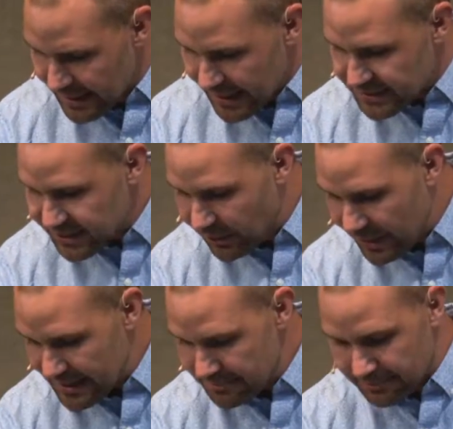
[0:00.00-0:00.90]
And so
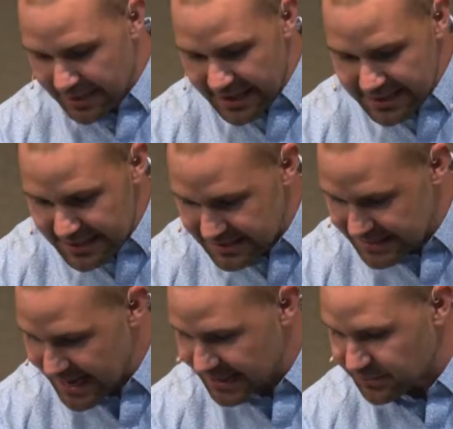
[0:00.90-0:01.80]
in this
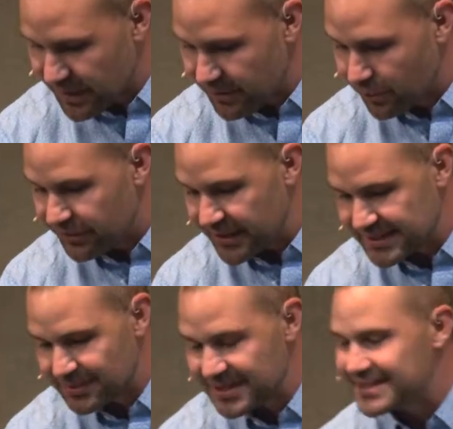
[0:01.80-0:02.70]
text, one of the cool
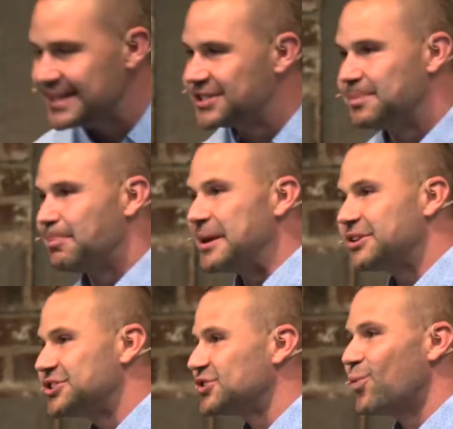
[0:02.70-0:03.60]
things that we see is
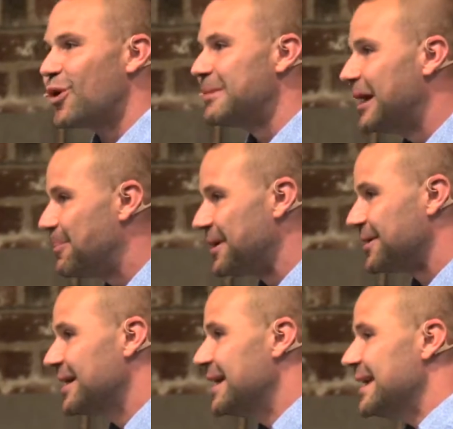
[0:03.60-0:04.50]
Peter's just warming up here.
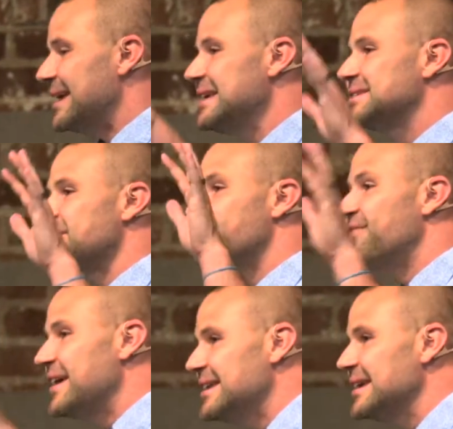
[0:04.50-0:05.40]
He's
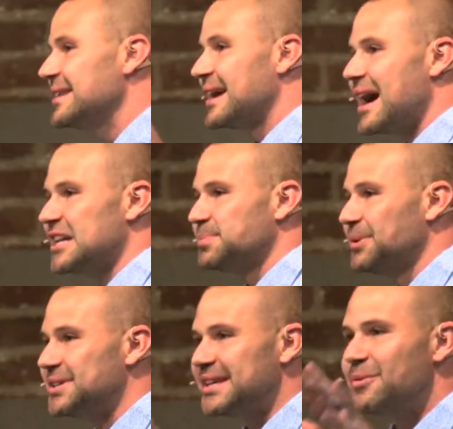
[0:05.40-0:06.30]
defending the gospel.
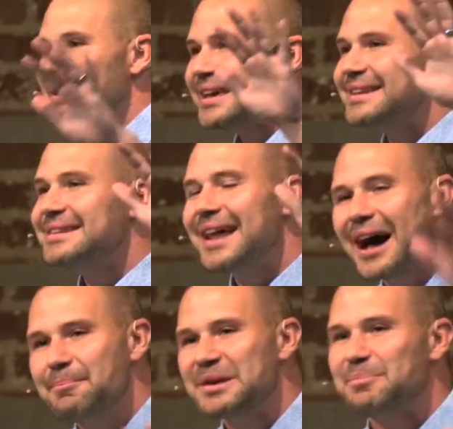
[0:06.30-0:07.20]
He's saying, we
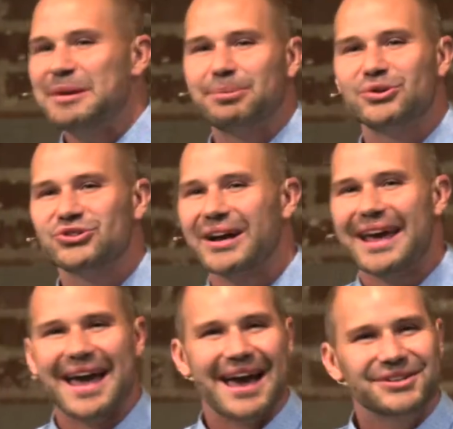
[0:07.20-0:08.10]
cannot be a people who try
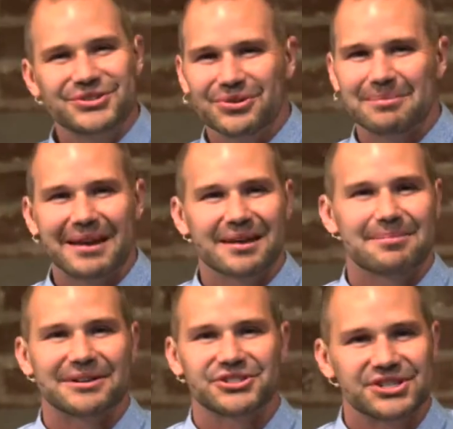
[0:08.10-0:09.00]
to add to it and make it
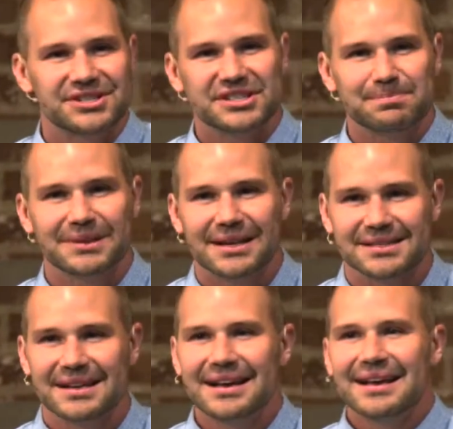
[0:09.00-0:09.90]
about Jesus
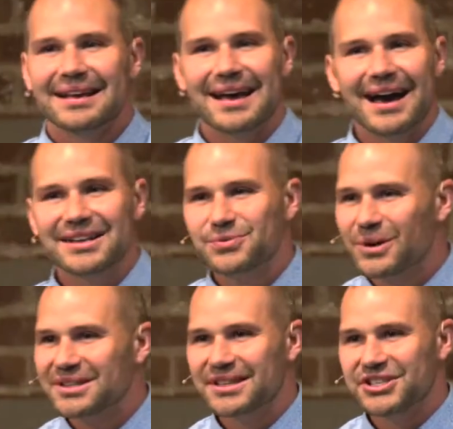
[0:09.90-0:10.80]
plus. God has
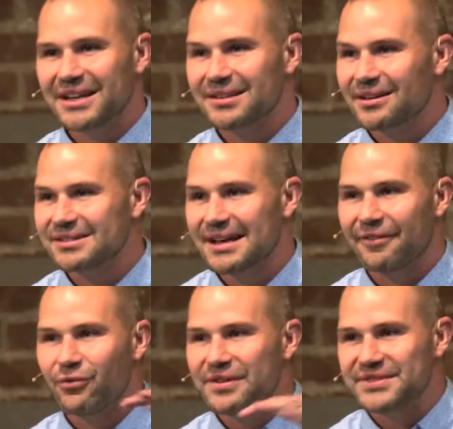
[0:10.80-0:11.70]
worked in the Gentiles'
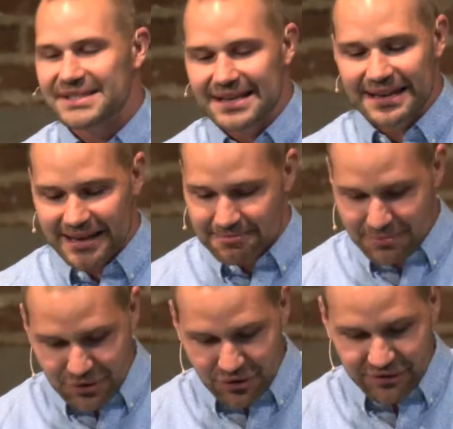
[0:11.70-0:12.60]
life. We've seen him
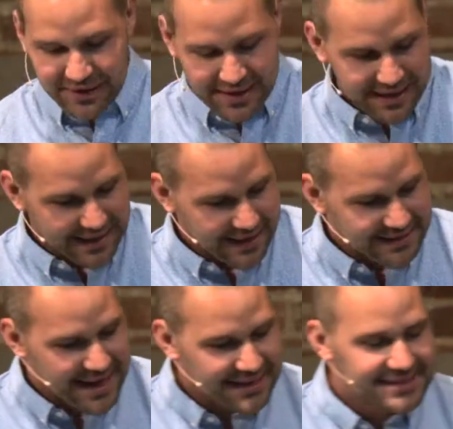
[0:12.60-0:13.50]
move.
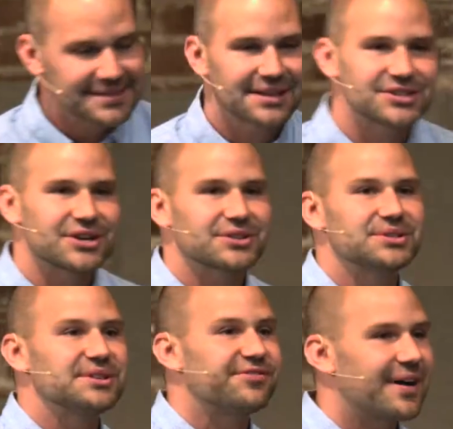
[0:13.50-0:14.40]
And next, he's going to start
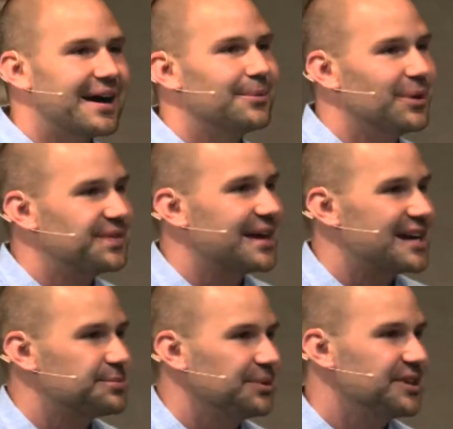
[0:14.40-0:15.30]
to define what the
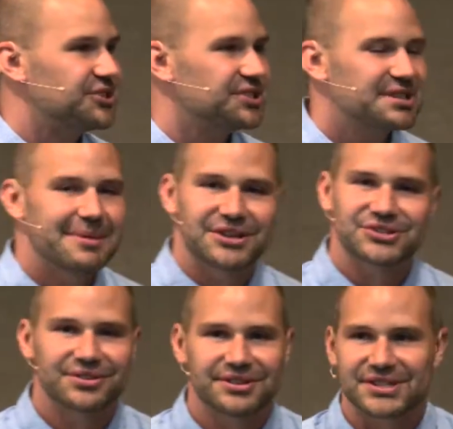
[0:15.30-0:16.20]
gospel is, just to make
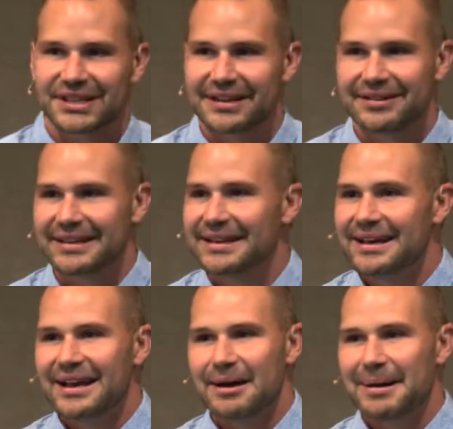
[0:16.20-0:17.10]
sure there's clarity
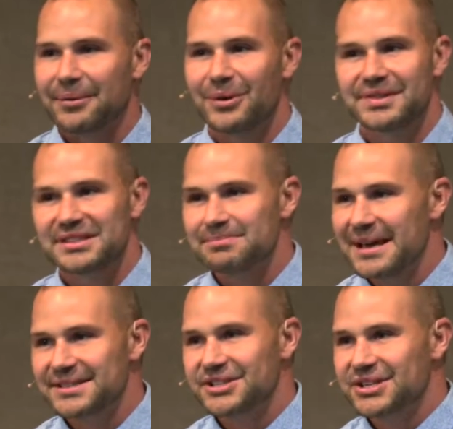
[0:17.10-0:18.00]
about what this
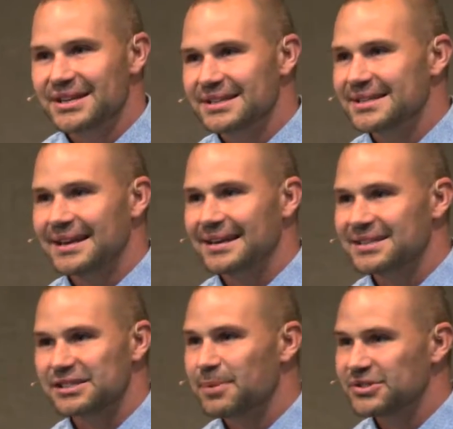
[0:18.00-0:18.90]
message is that
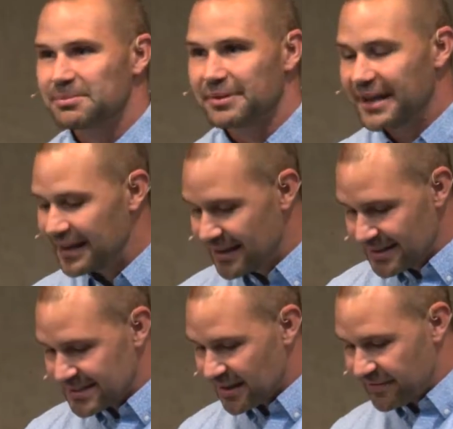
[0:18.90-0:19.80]
is supposed to bring
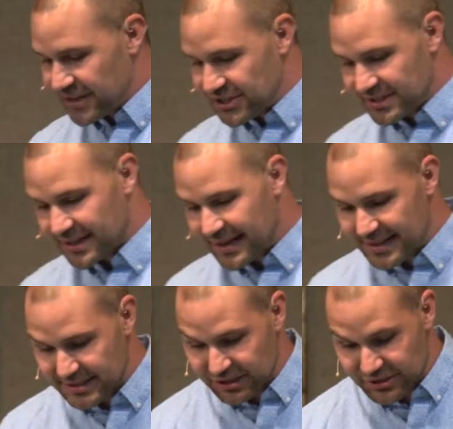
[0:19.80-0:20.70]
salvation to the
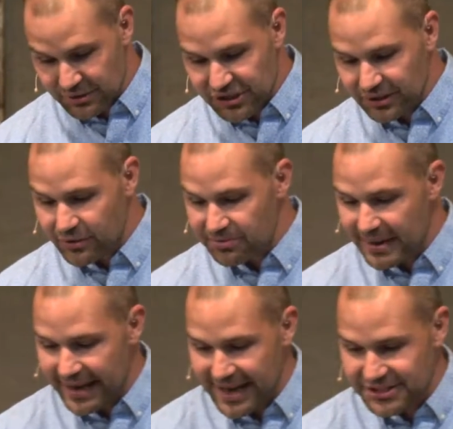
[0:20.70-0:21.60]
nation. So would you look with
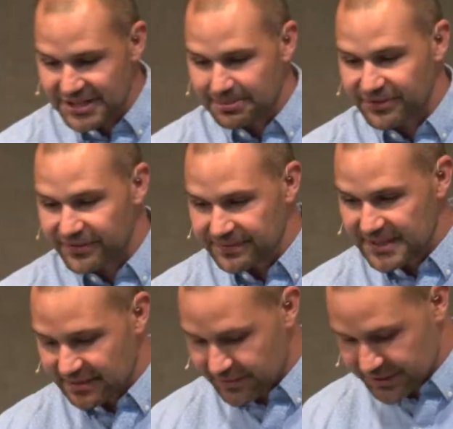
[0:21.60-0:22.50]
me at Acts chapter
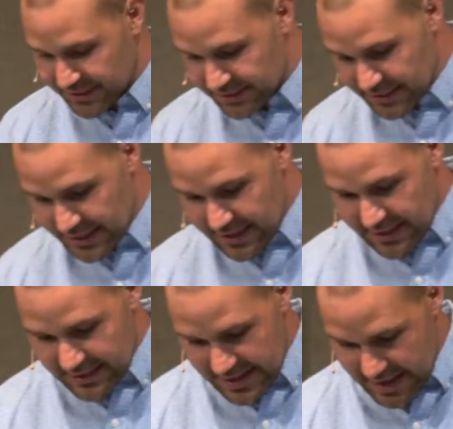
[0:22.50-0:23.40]
15, verses
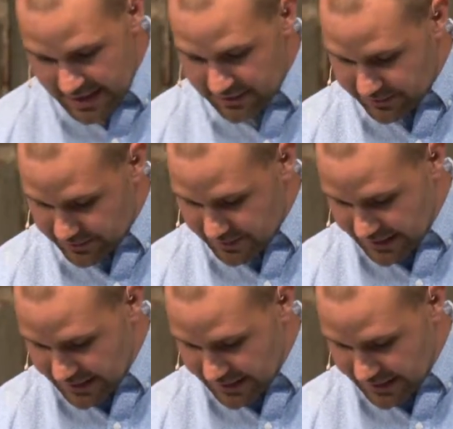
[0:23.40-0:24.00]
9 through